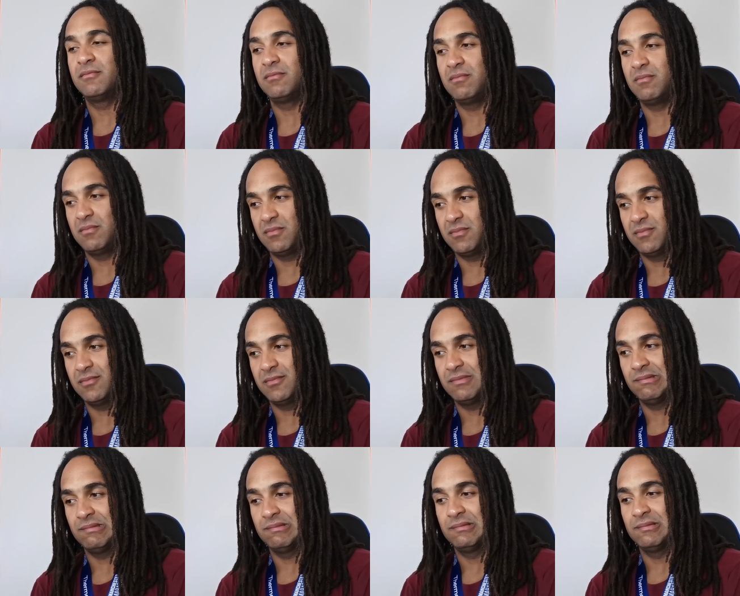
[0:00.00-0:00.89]

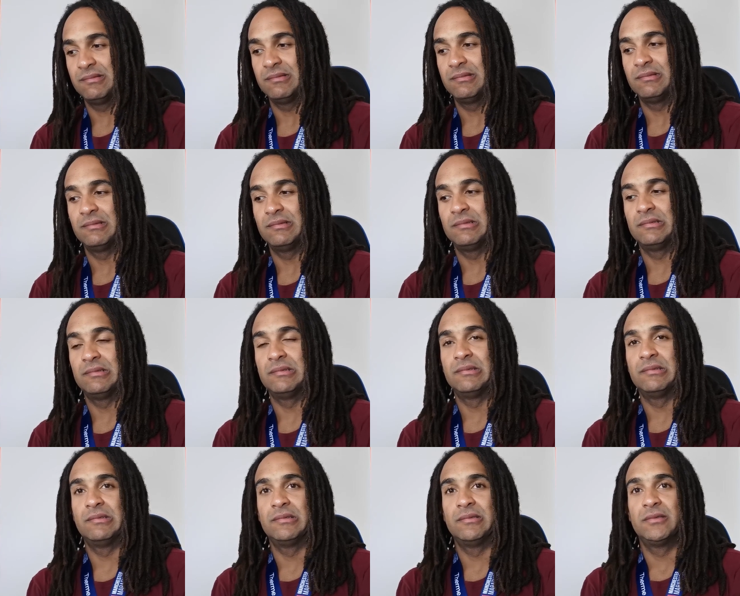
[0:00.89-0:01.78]
Nothing is said.